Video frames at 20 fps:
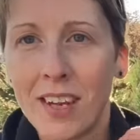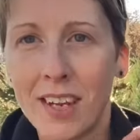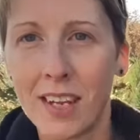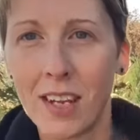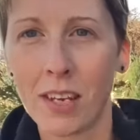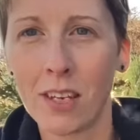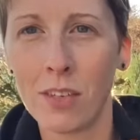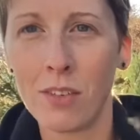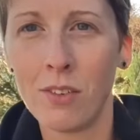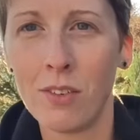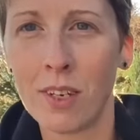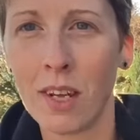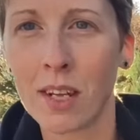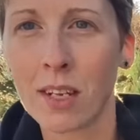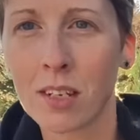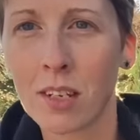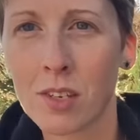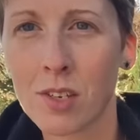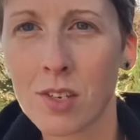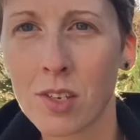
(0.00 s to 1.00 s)
I got a new
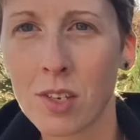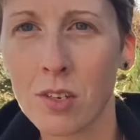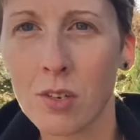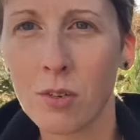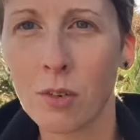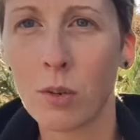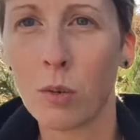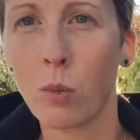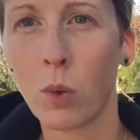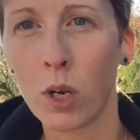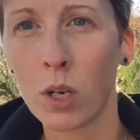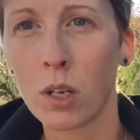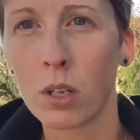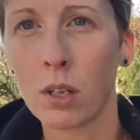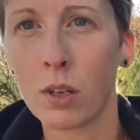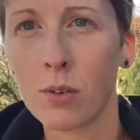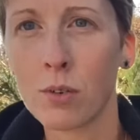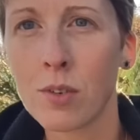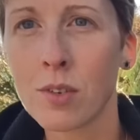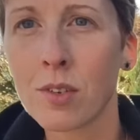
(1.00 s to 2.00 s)
necklace too. Work
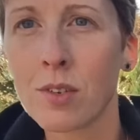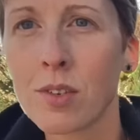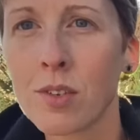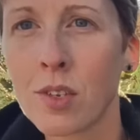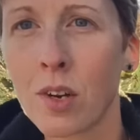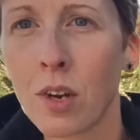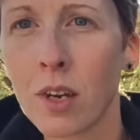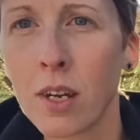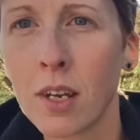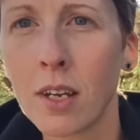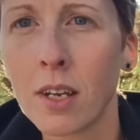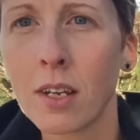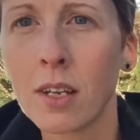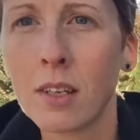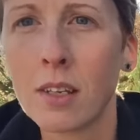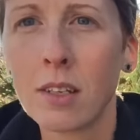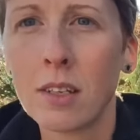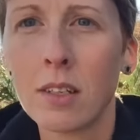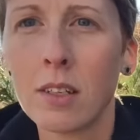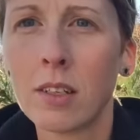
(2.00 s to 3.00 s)
clothes. Sorry.
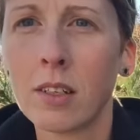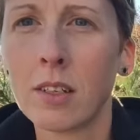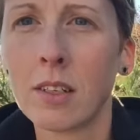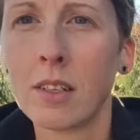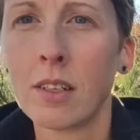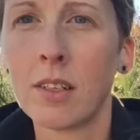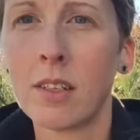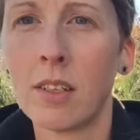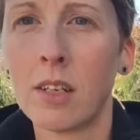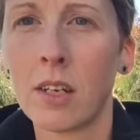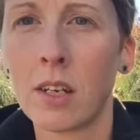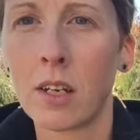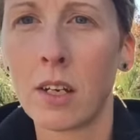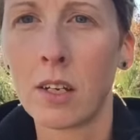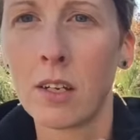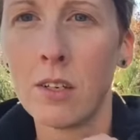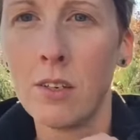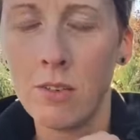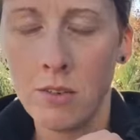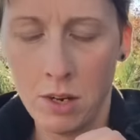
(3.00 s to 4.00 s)
I
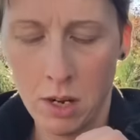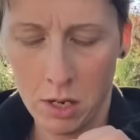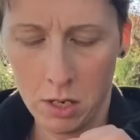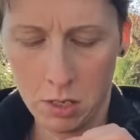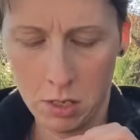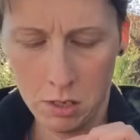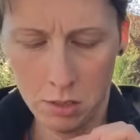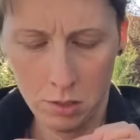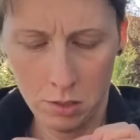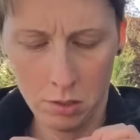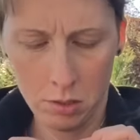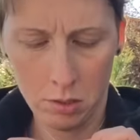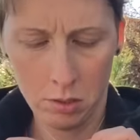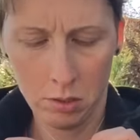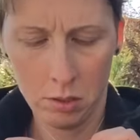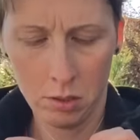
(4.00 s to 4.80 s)
got a new necklace.